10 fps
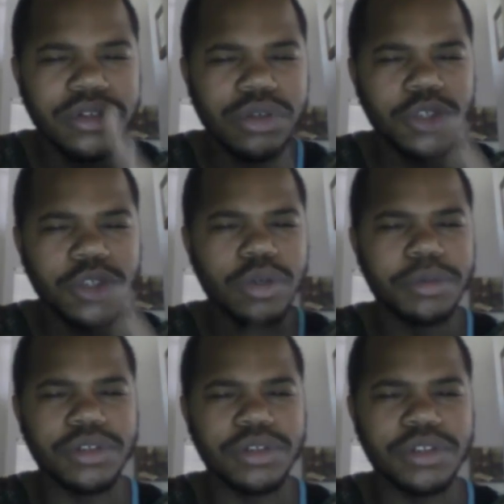two
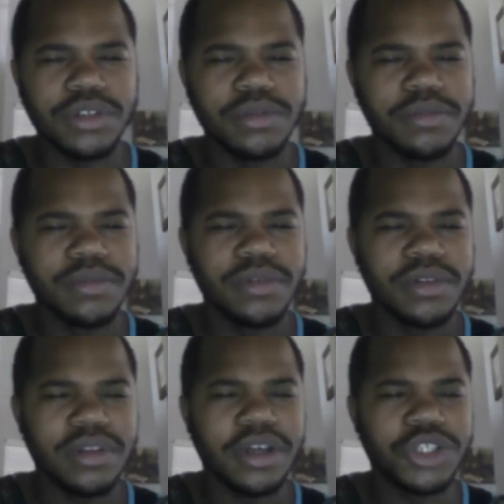scriptures
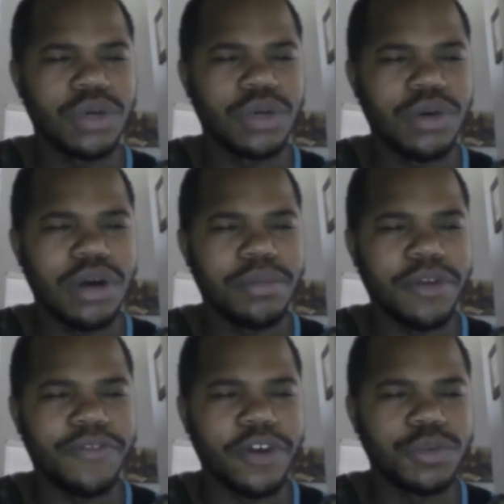that show up.
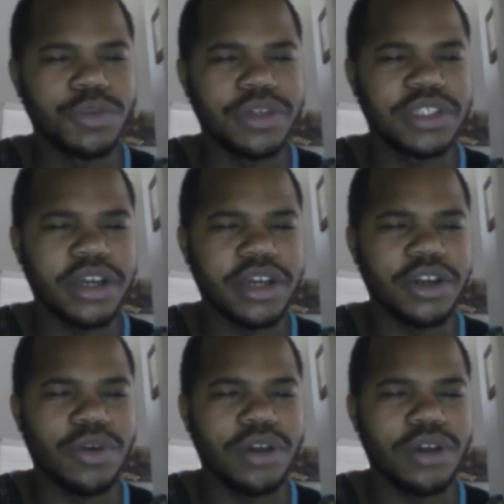The first one is
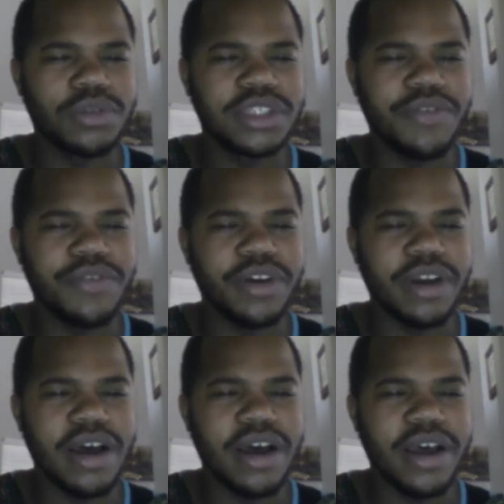2 Chronicles 7
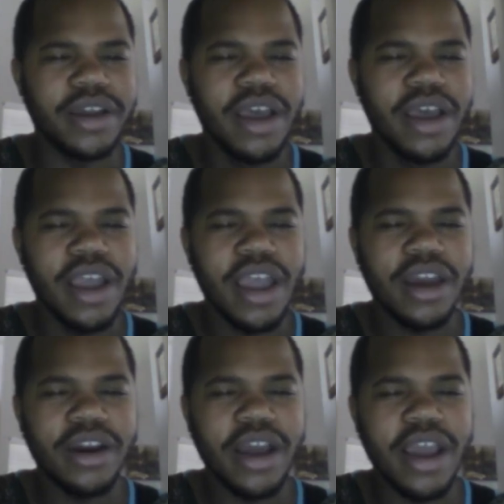and 9.
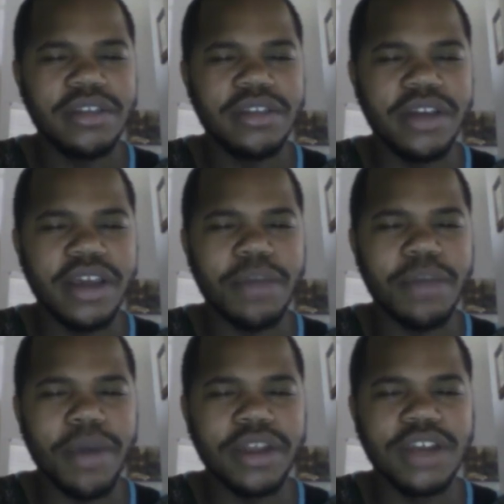And in the 8th day they
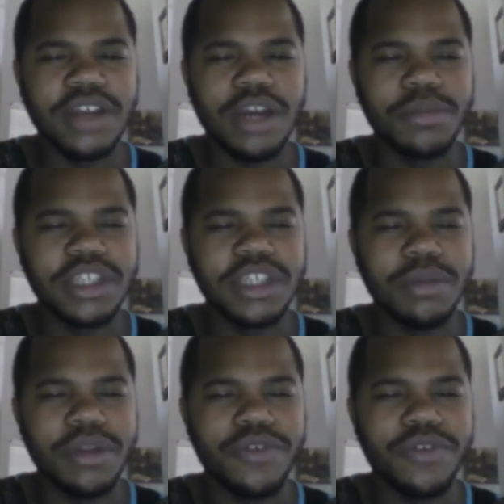made a solemn
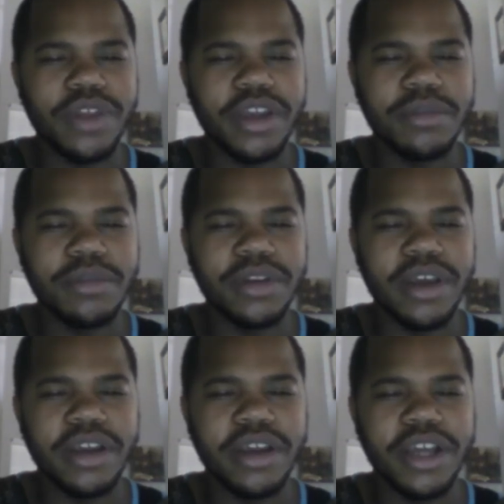assembly, for they kept the
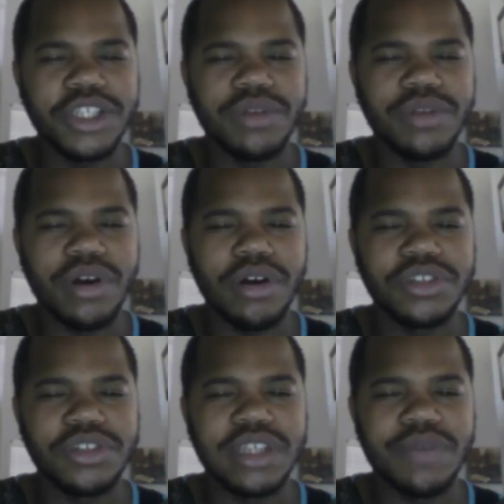dedication of the
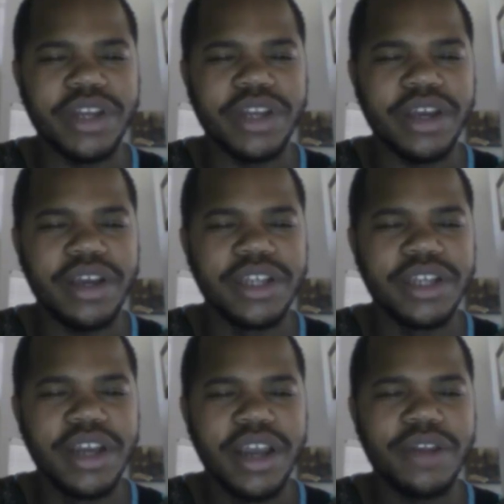altar 7
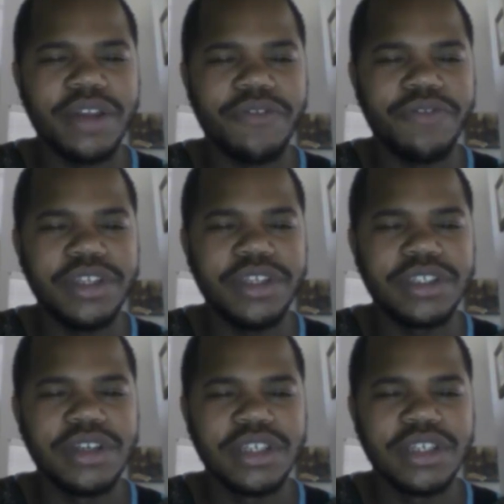days, and the
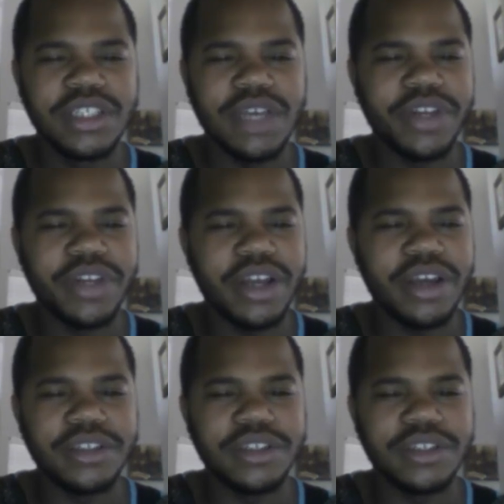feast 7
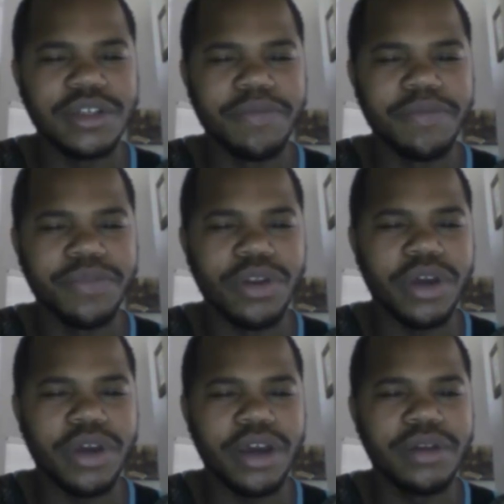days.
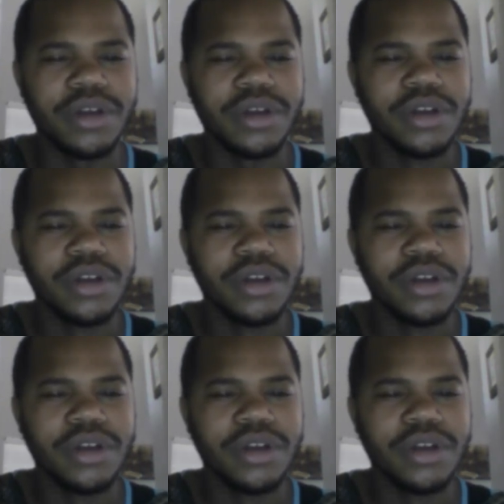Okay,